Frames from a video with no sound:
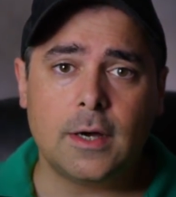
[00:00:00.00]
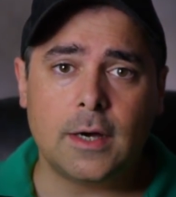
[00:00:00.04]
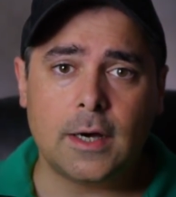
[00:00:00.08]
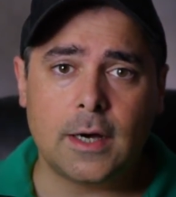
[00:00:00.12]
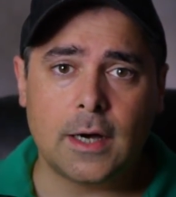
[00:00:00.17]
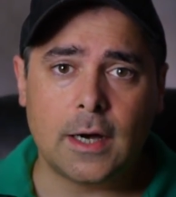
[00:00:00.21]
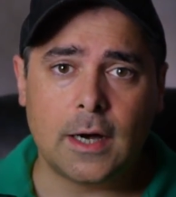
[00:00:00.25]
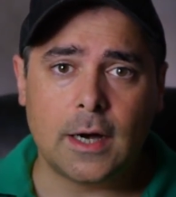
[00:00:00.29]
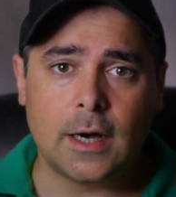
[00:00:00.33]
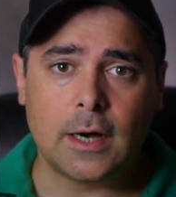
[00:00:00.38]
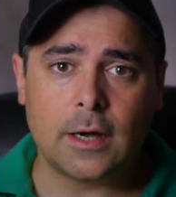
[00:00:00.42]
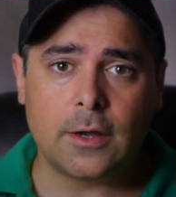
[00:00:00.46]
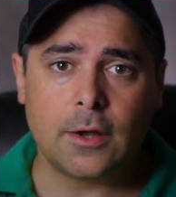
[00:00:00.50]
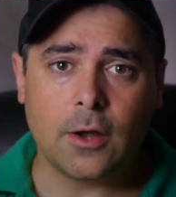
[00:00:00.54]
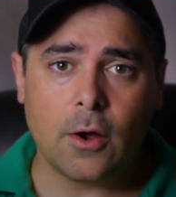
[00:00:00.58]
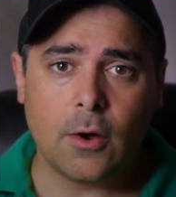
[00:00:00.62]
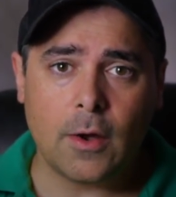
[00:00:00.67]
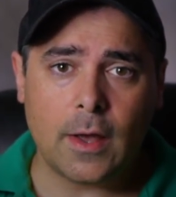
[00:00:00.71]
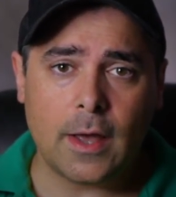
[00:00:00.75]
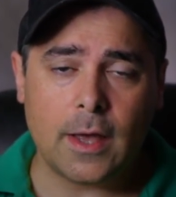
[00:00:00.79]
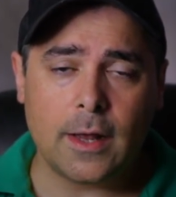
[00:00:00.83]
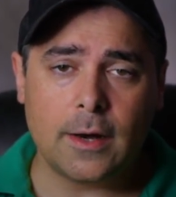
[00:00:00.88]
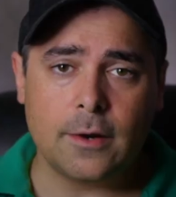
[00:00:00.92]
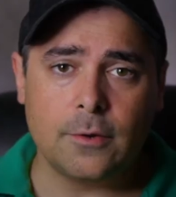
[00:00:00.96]
uh, go
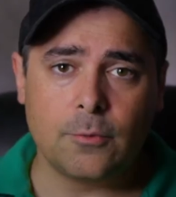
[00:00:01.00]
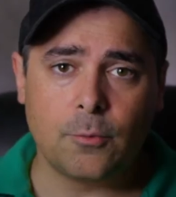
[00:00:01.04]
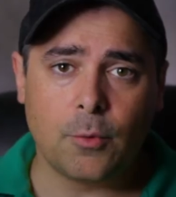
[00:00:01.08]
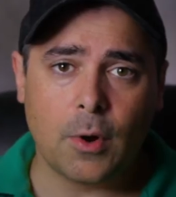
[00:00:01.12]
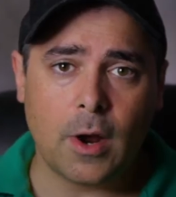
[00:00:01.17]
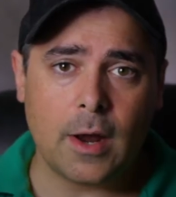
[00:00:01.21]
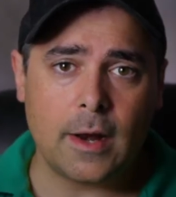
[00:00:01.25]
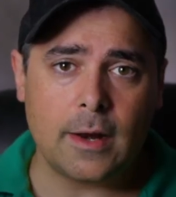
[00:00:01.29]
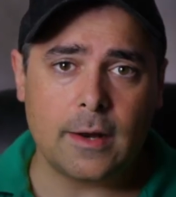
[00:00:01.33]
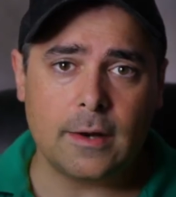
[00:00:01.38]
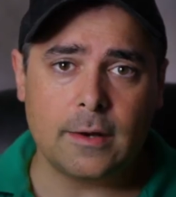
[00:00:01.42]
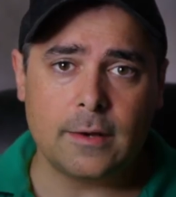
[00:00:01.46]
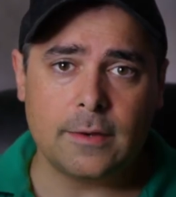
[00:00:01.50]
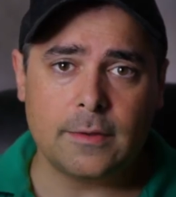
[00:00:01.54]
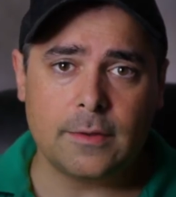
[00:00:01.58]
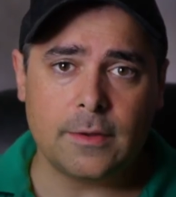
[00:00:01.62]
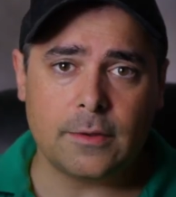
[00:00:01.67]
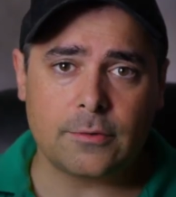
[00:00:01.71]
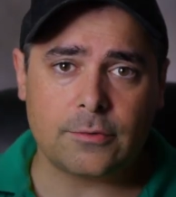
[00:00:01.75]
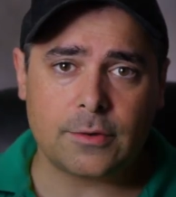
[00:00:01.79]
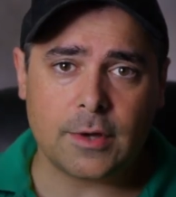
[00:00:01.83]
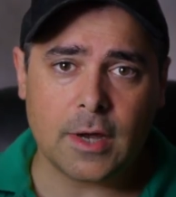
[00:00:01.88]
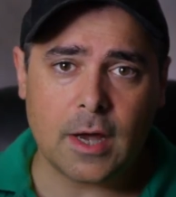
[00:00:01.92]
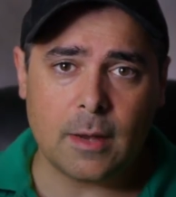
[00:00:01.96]
ahead and write it in
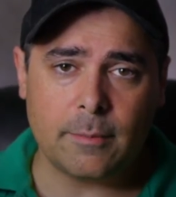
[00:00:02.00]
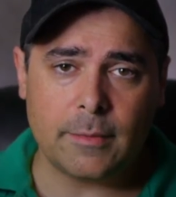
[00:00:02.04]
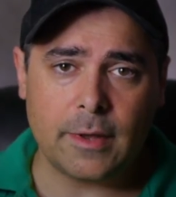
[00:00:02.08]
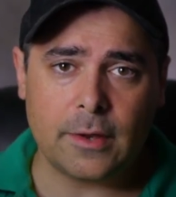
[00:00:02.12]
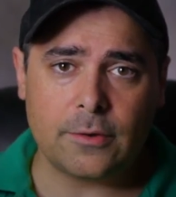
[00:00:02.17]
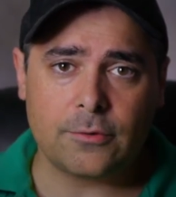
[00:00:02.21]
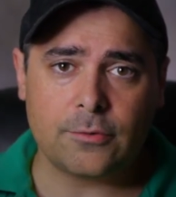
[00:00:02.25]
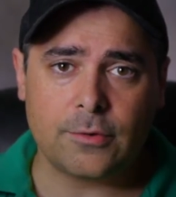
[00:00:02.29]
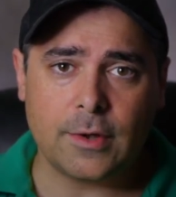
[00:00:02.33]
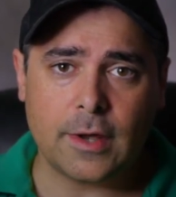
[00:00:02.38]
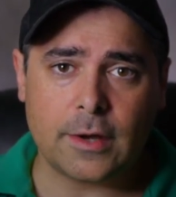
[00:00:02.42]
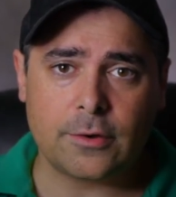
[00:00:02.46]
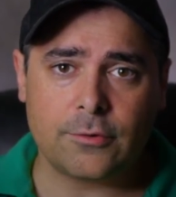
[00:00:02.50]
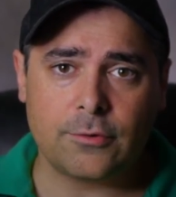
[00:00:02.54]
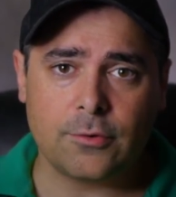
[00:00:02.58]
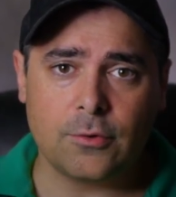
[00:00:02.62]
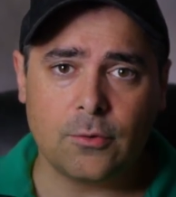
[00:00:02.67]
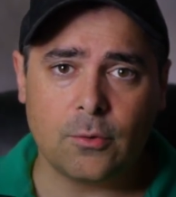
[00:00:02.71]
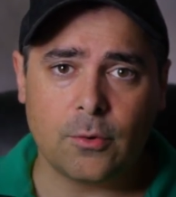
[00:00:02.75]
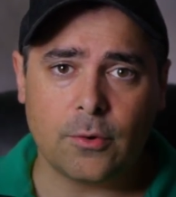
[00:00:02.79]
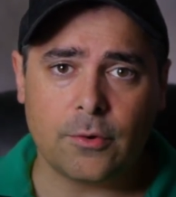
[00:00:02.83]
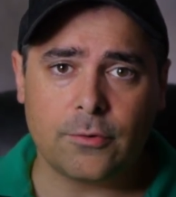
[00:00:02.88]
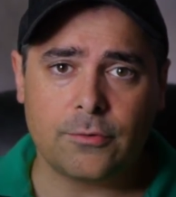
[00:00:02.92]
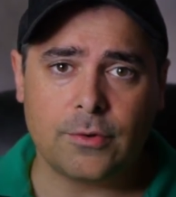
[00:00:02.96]
this comment section
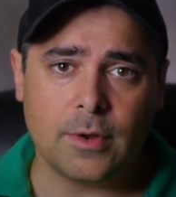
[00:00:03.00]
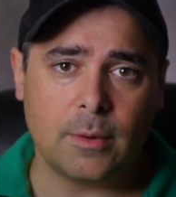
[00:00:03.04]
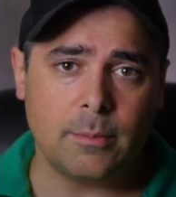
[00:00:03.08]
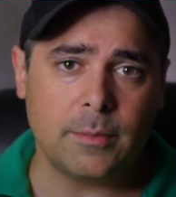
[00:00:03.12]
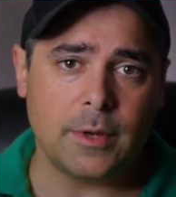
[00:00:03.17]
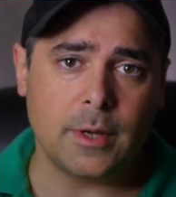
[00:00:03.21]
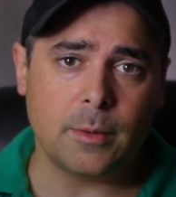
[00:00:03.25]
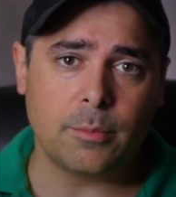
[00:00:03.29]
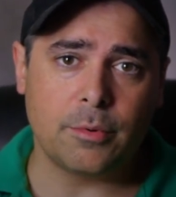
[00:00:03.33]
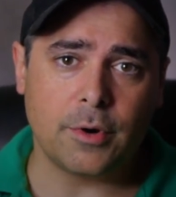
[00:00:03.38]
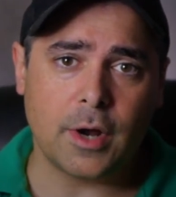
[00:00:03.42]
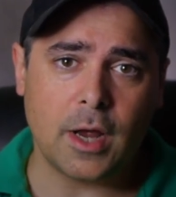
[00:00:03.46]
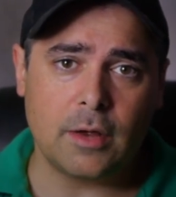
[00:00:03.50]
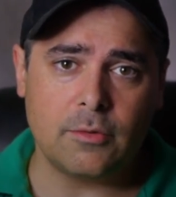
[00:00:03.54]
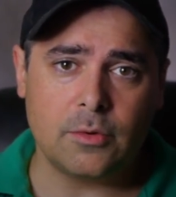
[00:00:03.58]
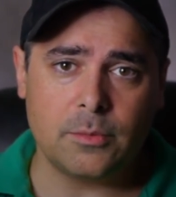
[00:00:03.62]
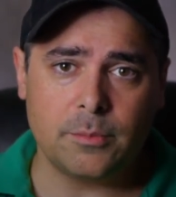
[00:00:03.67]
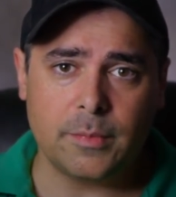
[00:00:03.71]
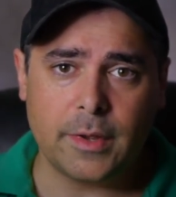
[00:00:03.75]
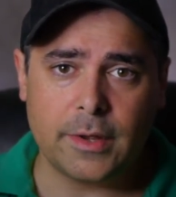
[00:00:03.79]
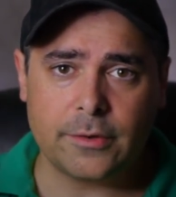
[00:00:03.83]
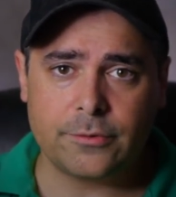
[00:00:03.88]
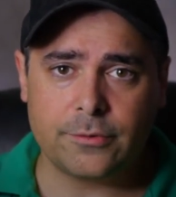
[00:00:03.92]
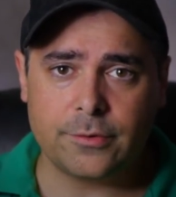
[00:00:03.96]
or send me a private
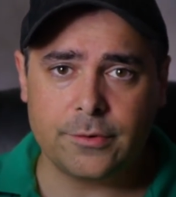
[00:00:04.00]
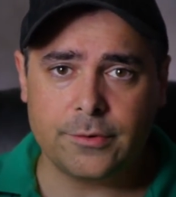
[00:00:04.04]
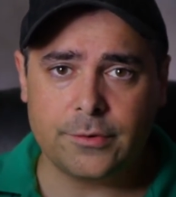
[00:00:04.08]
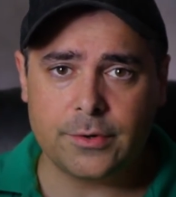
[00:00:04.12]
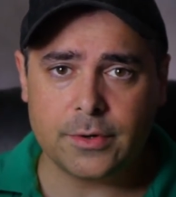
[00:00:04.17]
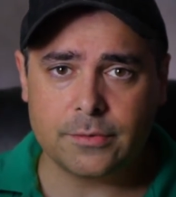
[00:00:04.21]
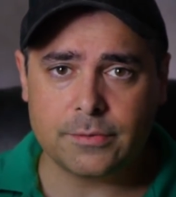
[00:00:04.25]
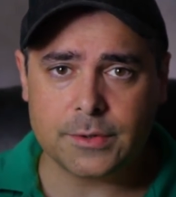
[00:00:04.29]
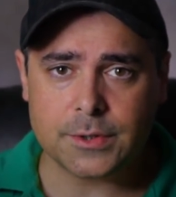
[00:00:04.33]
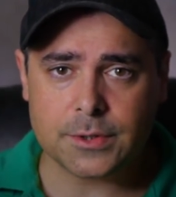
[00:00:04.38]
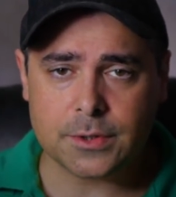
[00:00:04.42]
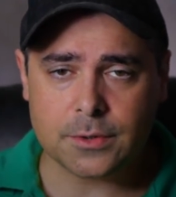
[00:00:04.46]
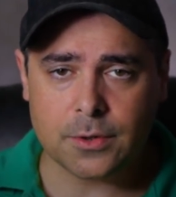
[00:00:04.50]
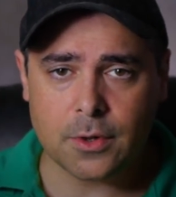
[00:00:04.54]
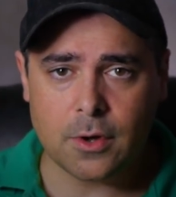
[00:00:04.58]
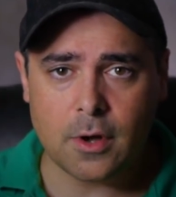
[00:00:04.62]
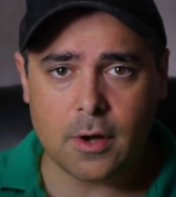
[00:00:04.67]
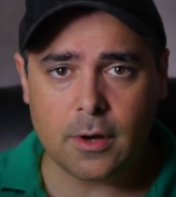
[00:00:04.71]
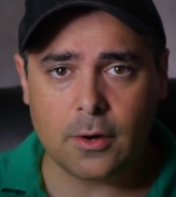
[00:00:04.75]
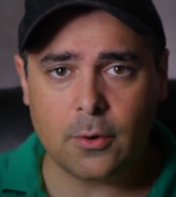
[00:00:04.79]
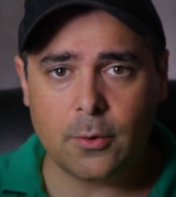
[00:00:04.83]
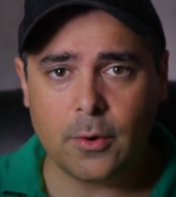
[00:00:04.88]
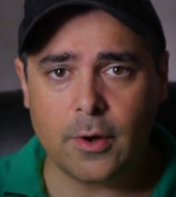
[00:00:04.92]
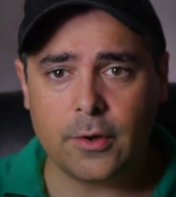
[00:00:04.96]
message if it's a
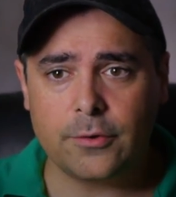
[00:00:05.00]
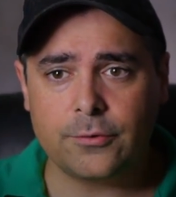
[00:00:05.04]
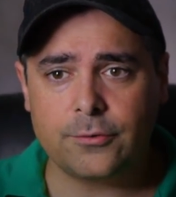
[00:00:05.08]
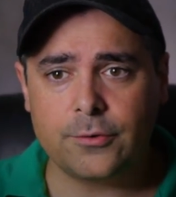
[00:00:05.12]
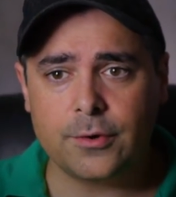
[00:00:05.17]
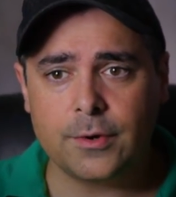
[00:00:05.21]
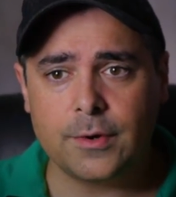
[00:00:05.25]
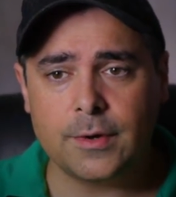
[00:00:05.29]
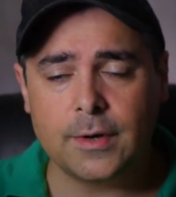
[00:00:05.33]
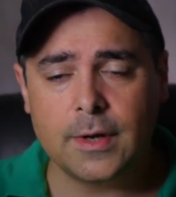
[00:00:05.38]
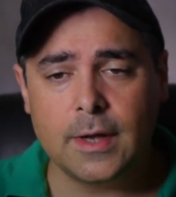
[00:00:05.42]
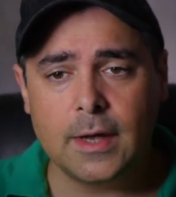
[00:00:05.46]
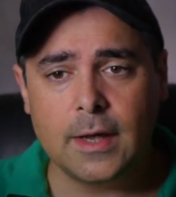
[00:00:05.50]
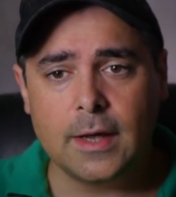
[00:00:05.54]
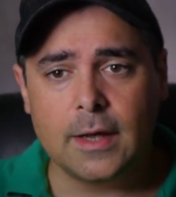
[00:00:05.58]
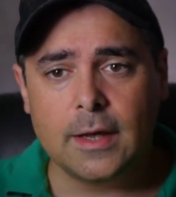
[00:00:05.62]
long question.